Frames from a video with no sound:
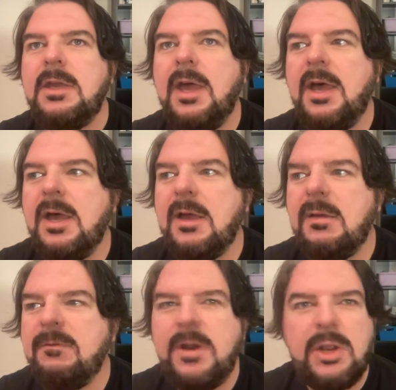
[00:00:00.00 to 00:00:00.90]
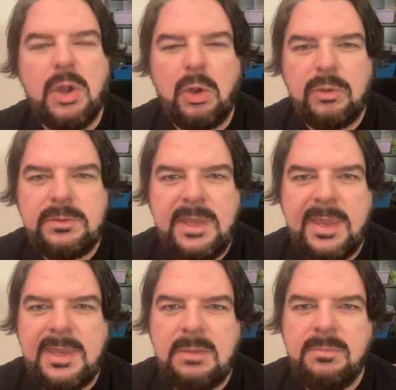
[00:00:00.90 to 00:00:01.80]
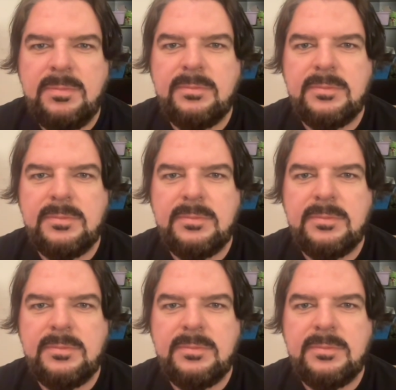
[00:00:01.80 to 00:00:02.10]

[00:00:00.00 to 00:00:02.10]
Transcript: very cold game.